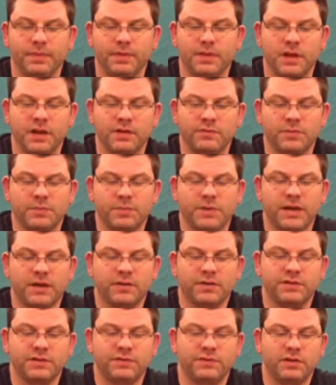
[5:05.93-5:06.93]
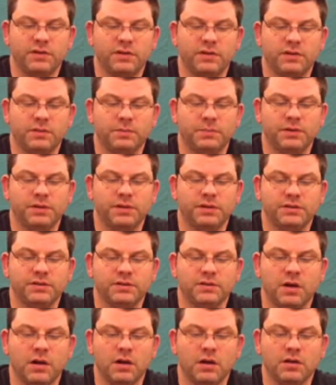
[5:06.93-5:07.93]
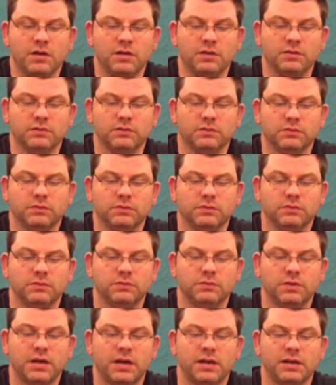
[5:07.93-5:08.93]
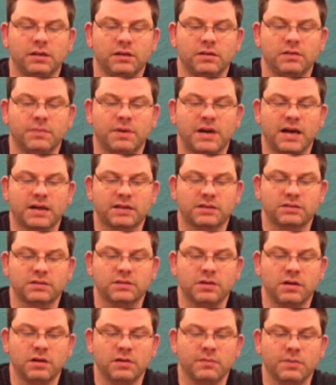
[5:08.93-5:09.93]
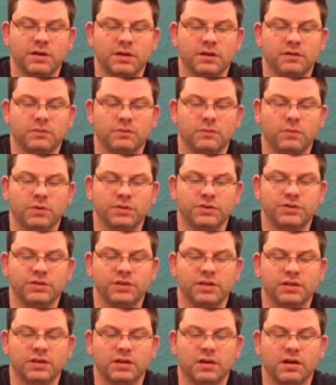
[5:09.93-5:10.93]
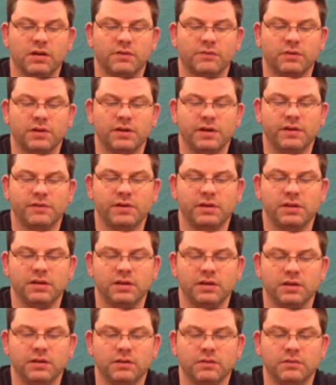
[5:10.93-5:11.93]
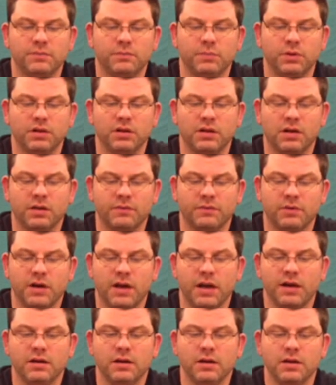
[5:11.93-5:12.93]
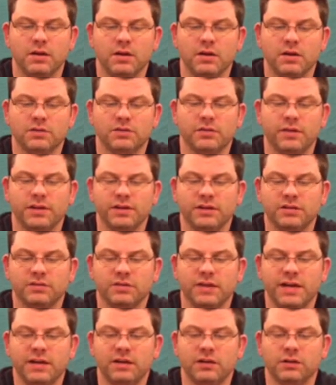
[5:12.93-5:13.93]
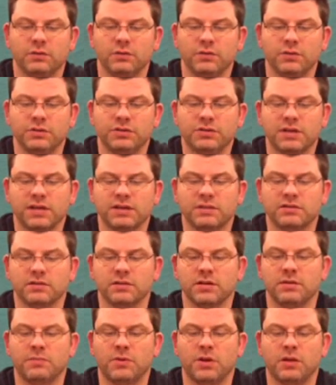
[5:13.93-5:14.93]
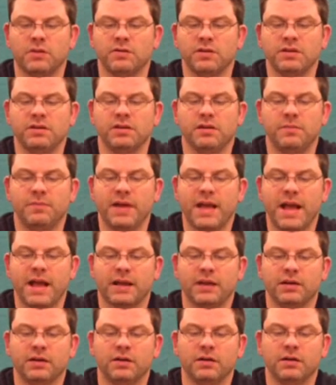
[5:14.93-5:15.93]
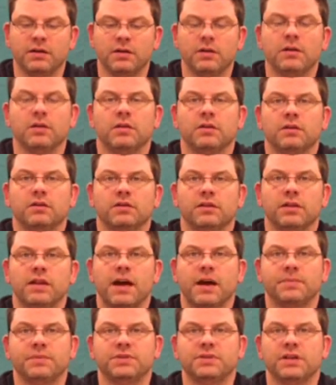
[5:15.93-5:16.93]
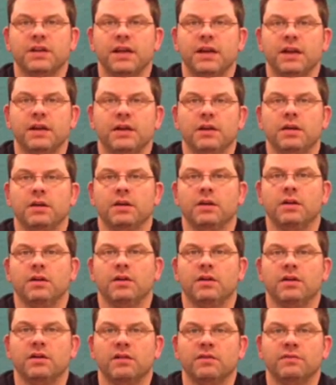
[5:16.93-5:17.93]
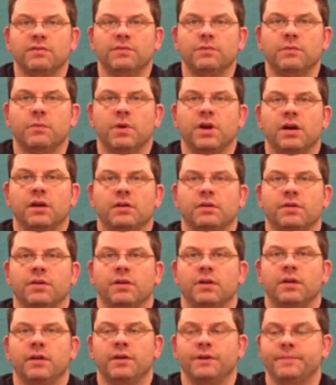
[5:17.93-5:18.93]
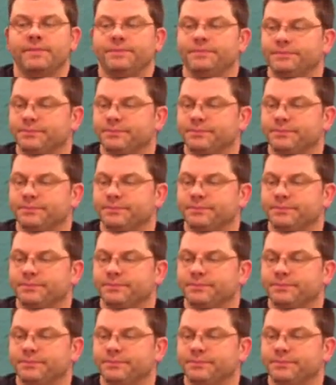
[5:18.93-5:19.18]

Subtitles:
The 9-volt batteries fit in here pretty snug. Not in the box snug, but once you get the cover and everything and put the cover on. So they just lay in here loose. I slid them all the way to the back here, to the opposite end of where the